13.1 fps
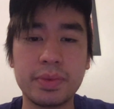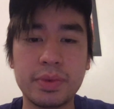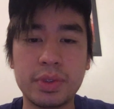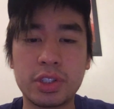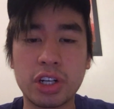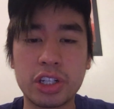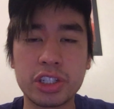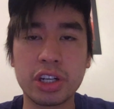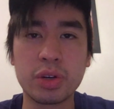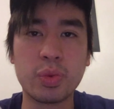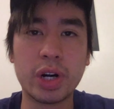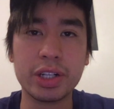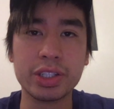charging on a
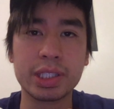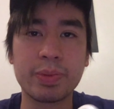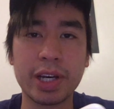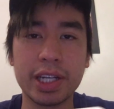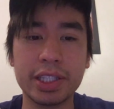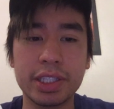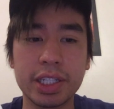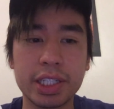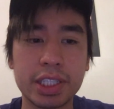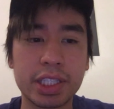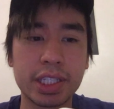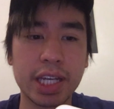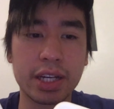wireless pad
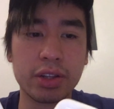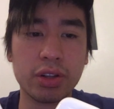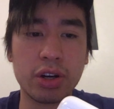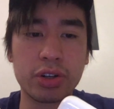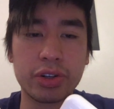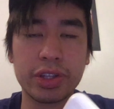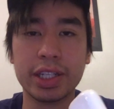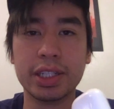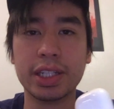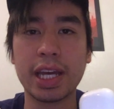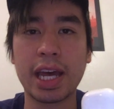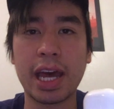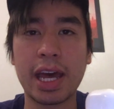does take longer
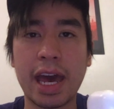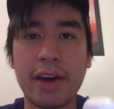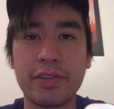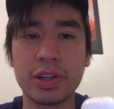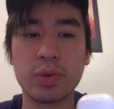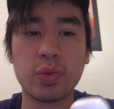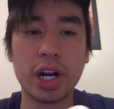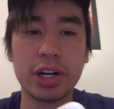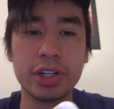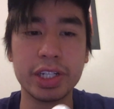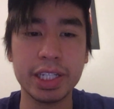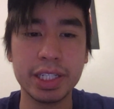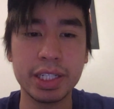than having it
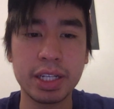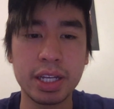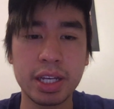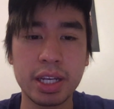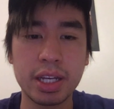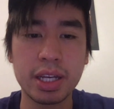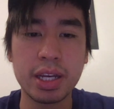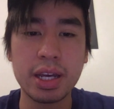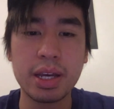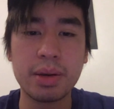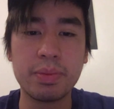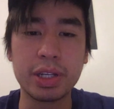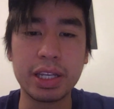wired in,
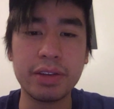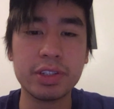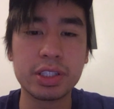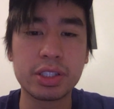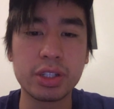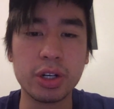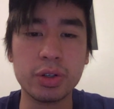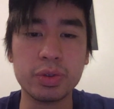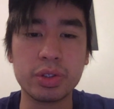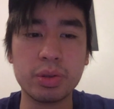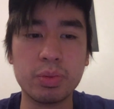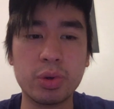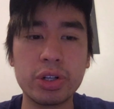but even so,
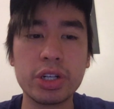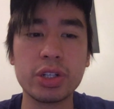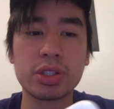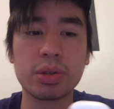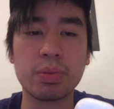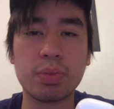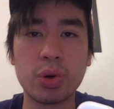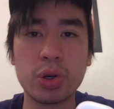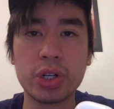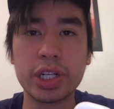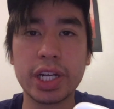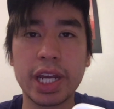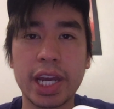the more you use the
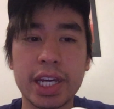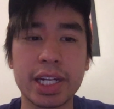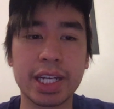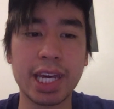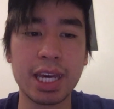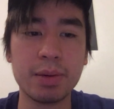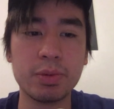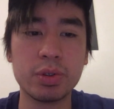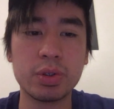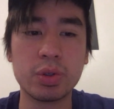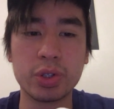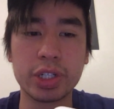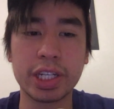port and a
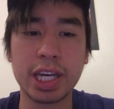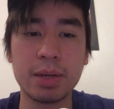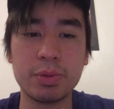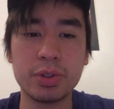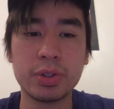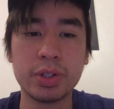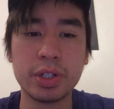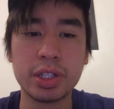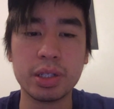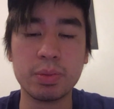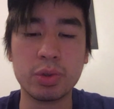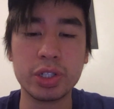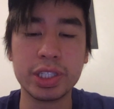cable,
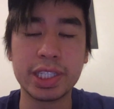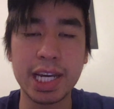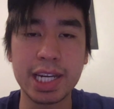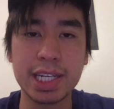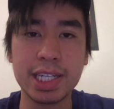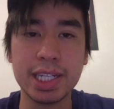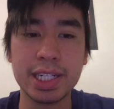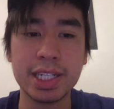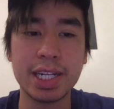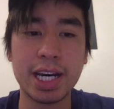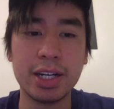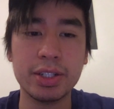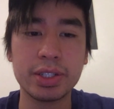the more you take it in and
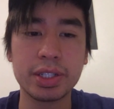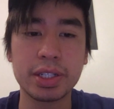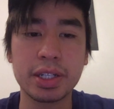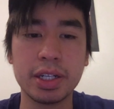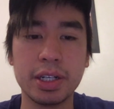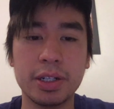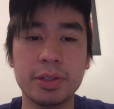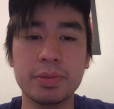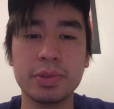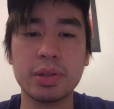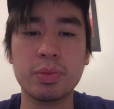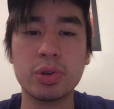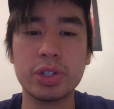out,
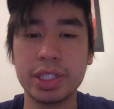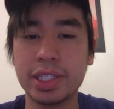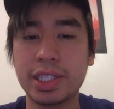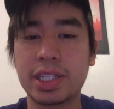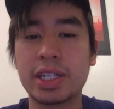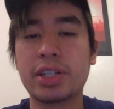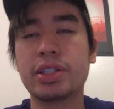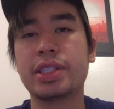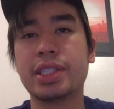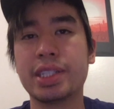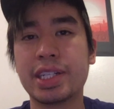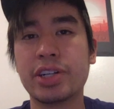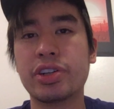the more it
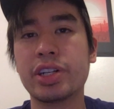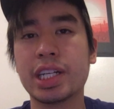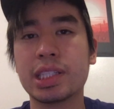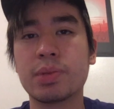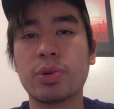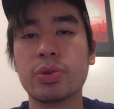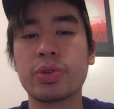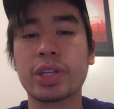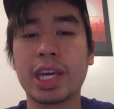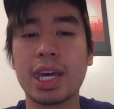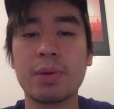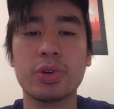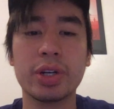deteriorates both the
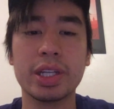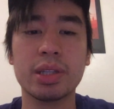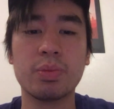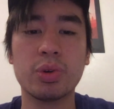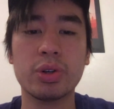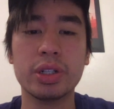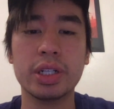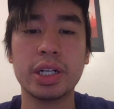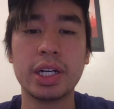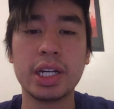cable and the port.